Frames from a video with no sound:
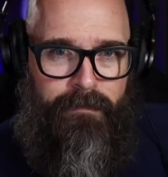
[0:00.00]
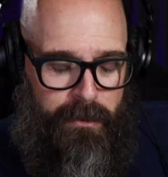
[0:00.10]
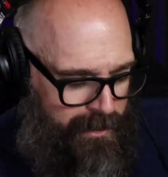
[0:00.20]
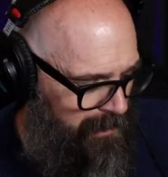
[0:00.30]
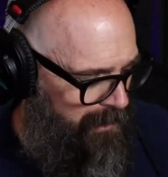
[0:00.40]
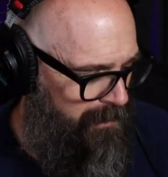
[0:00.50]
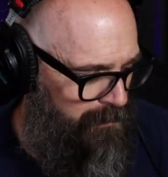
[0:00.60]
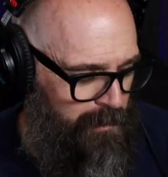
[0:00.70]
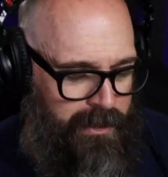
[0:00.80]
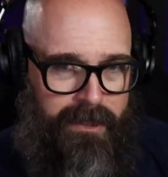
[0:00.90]
You right, knock
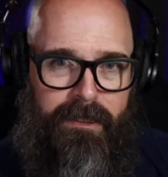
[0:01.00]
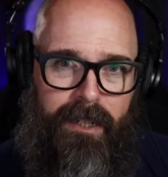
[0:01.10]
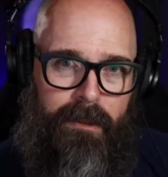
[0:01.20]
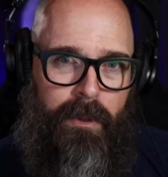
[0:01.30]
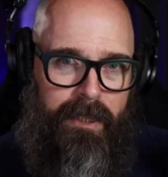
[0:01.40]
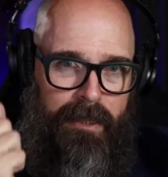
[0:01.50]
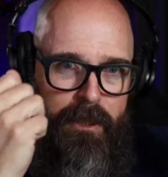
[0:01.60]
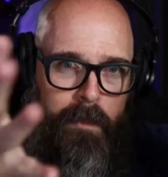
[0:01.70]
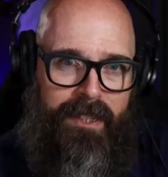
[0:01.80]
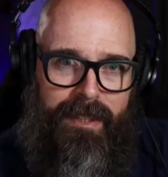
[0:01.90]
on wood, God willing,
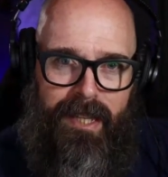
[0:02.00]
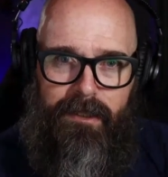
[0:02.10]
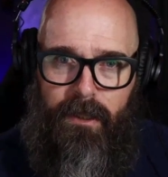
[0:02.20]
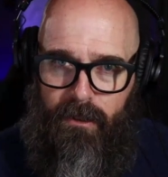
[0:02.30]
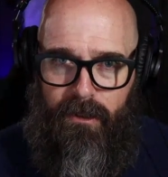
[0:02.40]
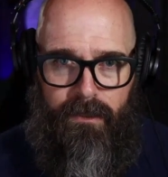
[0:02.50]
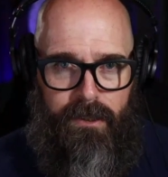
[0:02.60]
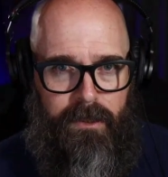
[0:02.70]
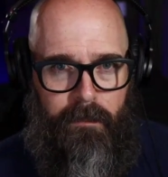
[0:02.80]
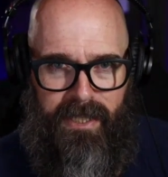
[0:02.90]
speaking that into the
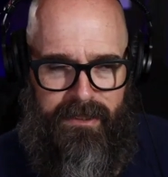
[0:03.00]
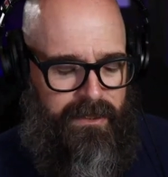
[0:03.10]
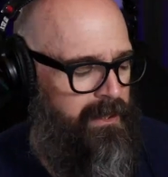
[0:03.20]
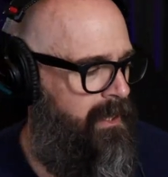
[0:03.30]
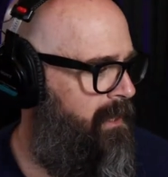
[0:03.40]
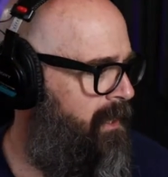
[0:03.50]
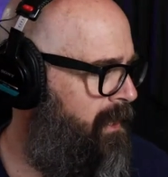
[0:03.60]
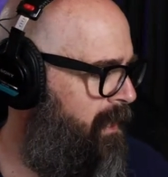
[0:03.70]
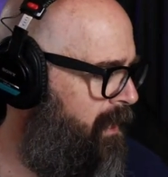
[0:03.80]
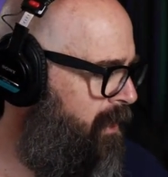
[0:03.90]
universe, but
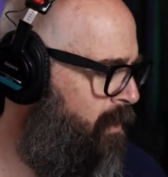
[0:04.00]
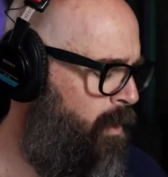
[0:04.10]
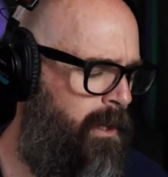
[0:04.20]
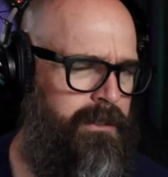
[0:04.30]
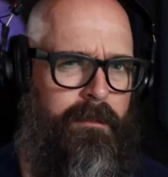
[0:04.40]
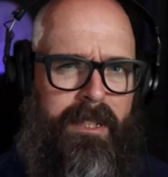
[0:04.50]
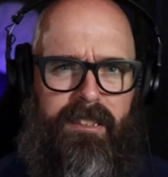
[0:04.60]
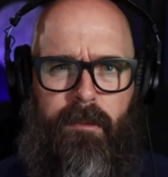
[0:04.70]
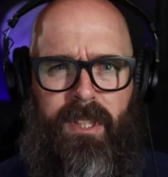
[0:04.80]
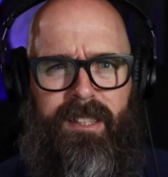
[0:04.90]
will also be
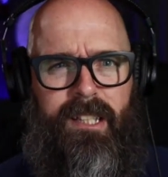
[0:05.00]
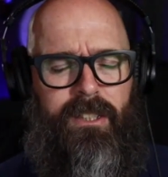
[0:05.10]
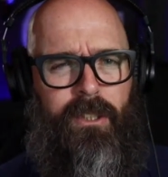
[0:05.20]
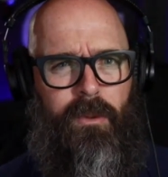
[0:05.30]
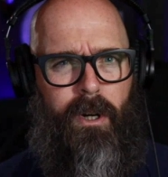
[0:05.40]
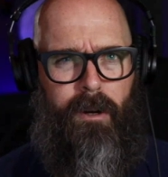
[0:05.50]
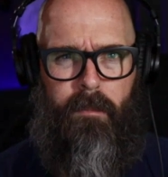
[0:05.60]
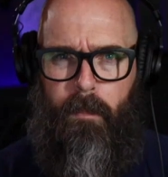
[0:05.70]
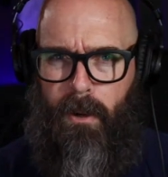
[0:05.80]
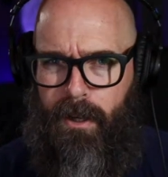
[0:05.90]
something that you are
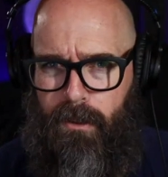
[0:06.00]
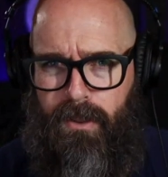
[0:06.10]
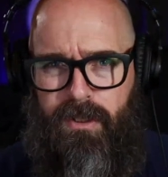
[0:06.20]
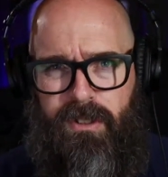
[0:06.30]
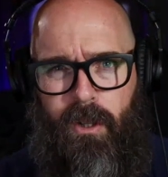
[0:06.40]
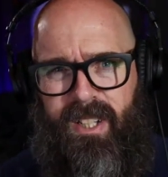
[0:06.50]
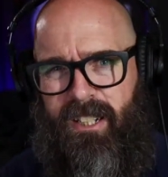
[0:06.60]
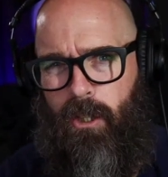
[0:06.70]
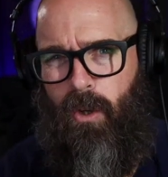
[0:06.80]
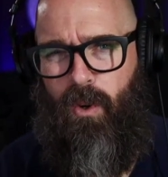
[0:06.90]
both so
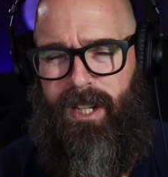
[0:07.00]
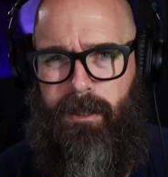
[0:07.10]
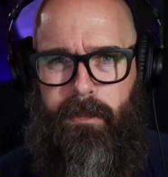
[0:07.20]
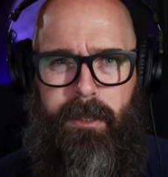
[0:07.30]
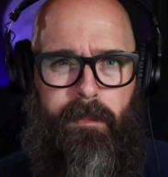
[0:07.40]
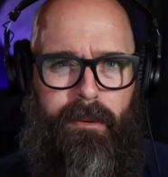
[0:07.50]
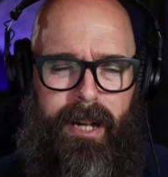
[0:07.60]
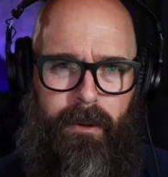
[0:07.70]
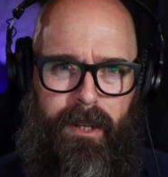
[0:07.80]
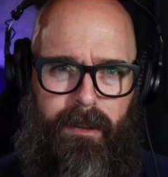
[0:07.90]
incredibly
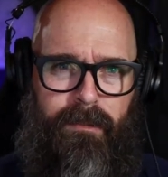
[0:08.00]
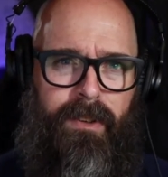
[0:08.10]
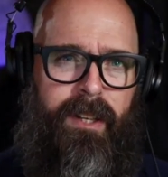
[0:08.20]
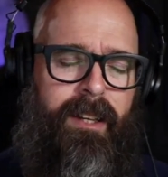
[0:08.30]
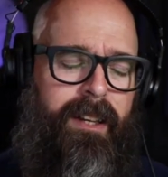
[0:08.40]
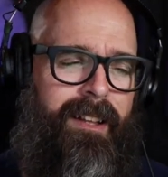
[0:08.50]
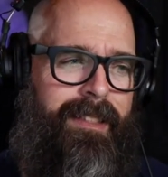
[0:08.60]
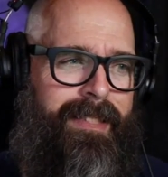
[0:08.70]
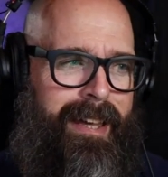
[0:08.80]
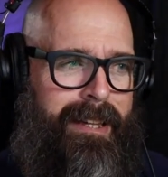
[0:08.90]
proud of
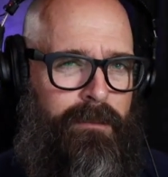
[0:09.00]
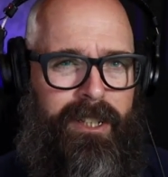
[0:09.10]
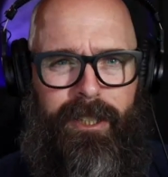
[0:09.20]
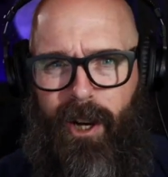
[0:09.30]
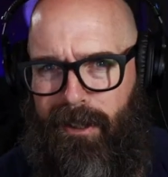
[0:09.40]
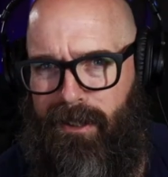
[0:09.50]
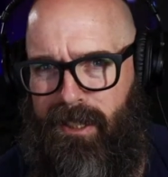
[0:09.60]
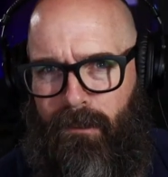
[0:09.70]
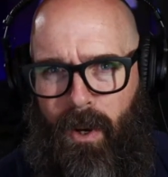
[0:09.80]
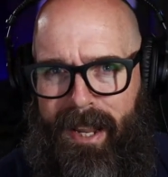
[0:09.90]
that
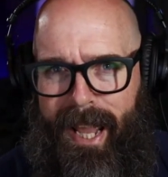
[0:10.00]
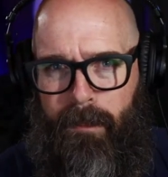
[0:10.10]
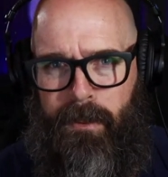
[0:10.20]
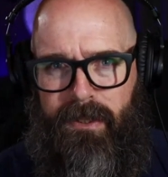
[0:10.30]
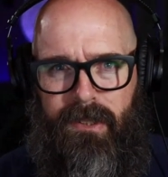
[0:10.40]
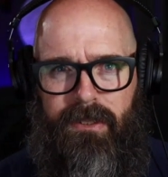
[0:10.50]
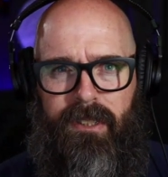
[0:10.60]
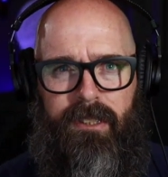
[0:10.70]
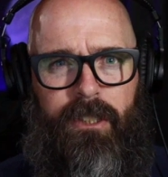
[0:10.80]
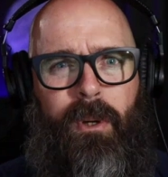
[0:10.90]
regardless of what happens,
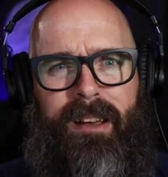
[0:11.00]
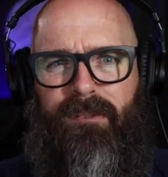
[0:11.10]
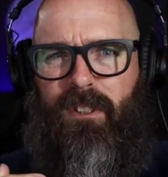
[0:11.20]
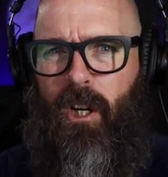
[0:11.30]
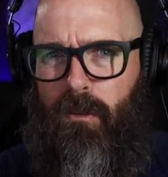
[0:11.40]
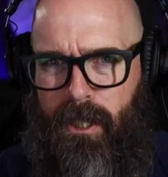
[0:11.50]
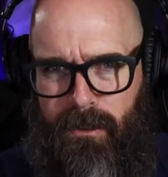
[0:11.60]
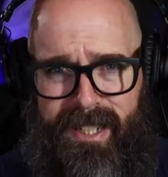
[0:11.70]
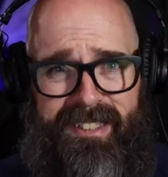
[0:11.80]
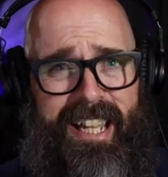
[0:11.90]
you have no
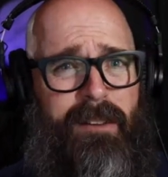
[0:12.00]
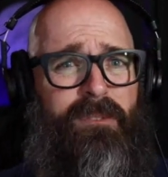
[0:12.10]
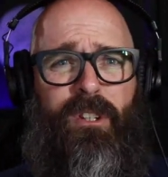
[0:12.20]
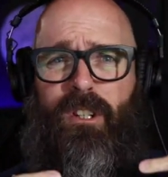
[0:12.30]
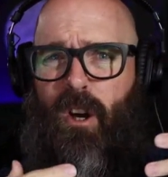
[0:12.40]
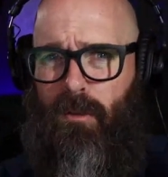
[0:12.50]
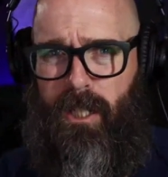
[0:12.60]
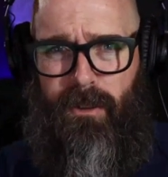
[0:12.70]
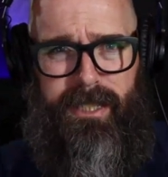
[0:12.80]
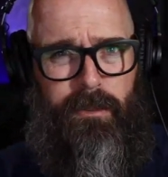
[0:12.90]
regrets. I have no
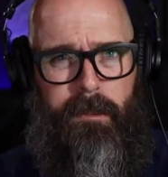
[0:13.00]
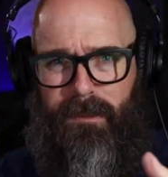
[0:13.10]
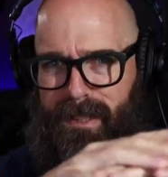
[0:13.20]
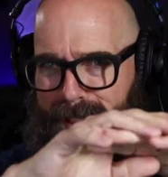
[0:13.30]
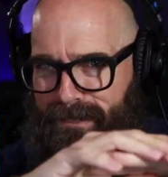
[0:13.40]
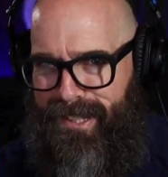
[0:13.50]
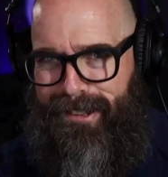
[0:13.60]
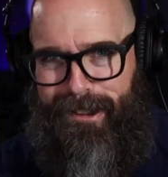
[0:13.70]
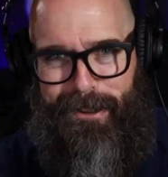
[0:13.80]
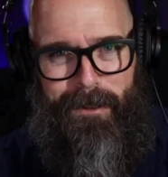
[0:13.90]
regrets. We've left
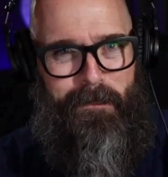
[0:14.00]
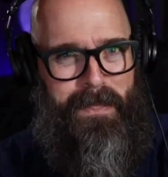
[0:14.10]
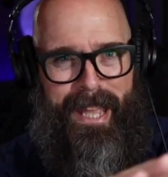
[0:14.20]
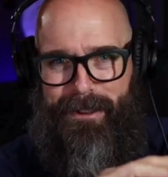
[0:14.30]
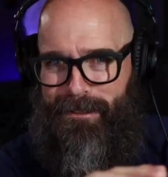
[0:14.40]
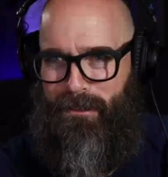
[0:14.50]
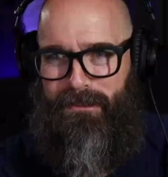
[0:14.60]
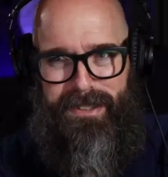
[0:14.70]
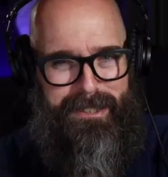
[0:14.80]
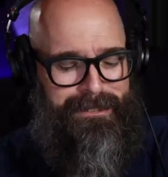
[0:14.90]
it all out on the
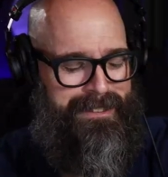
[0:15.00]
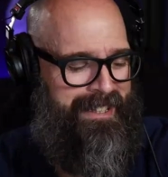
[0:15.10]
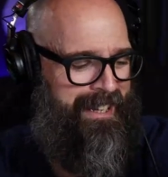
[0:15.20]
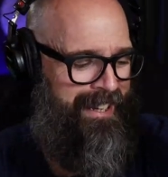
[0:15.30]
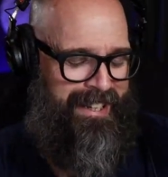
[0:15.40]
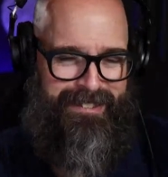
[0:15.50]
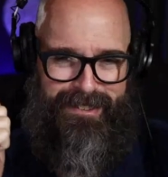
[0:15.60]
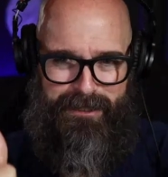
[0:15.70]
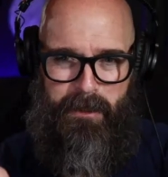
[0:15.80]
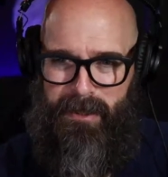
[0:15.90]
field. And
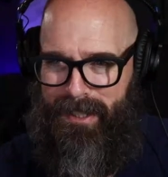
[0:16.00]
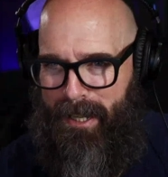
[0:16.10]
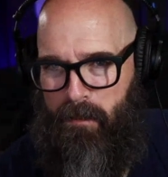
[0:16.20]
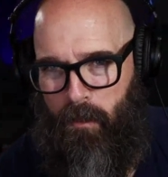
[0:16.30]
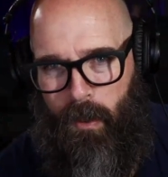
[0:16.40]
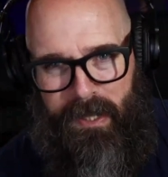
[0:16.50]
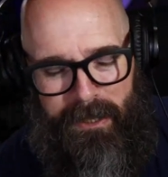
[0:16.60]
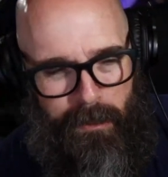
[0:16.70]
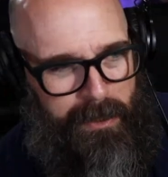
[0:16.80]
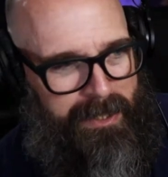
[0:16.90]
so uh, I'm
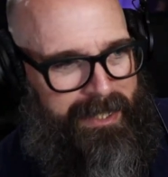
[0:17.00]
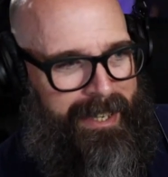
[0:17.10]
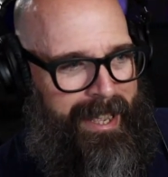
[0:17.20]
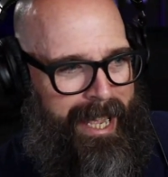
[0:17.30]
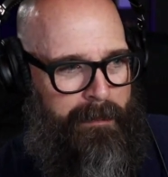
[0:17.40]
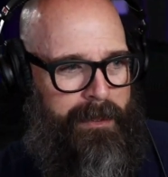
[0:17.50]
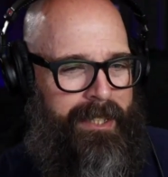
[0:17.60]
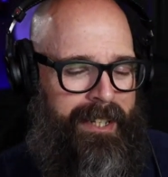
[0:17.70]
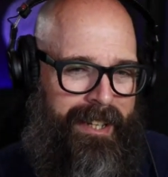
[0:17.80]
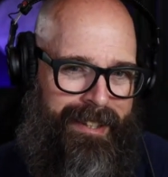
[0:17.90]
really, really uh,
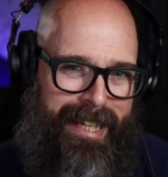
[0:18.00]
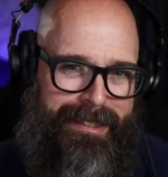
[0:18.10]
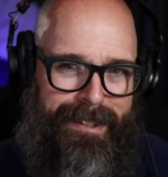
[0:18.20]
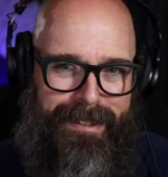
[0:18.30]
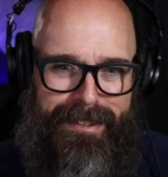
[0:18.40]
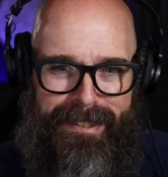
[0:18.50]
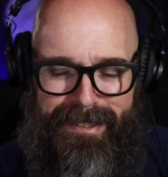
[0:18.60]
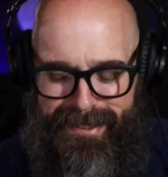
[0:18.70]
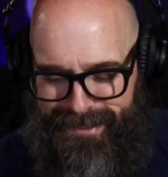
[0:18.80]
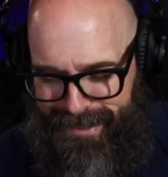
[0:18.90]
happy that
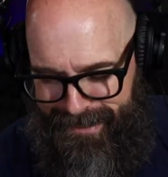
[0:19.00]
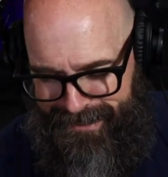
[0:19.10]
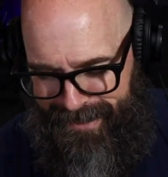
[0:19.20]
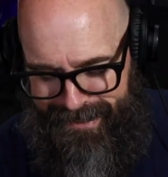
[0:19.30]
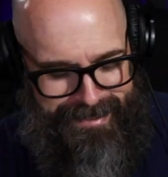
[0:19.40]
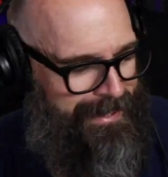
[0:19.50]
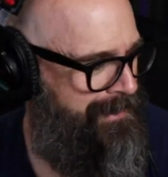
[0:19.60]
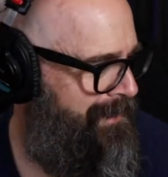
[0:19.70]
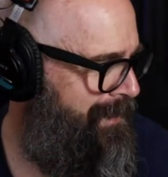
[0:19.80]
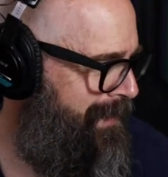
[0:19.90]
Donnie, uh, Donnie said
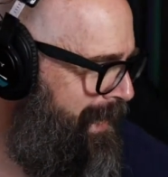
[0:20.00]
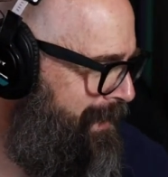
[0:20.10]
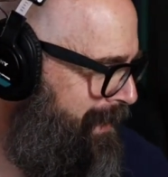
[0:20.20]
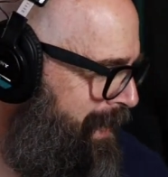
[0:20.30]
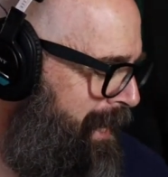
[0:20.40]
yes to that.